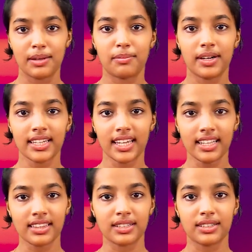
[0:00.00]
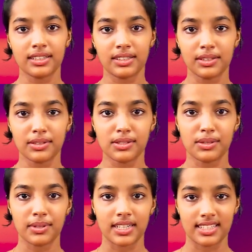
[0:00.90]
bringing the good news
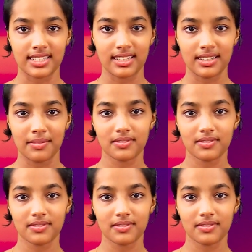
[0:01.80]
to us.